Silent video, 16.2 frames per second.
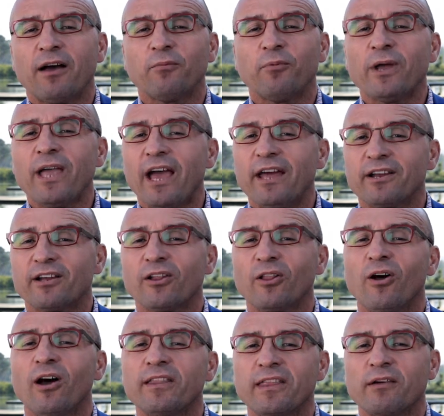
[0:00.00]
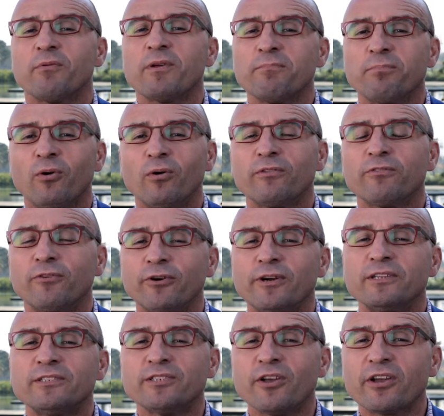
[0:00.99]
We had a client that we bought for
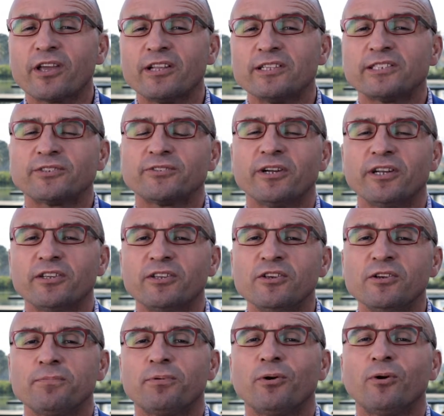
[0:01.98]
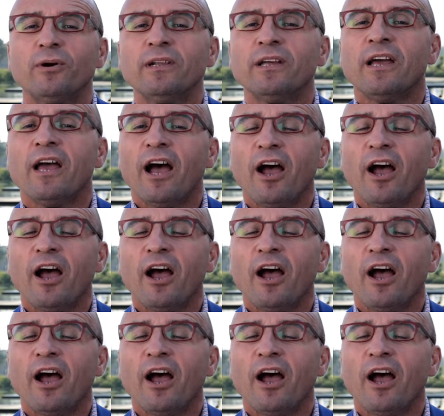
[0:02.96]
in Durkin Street, Newport,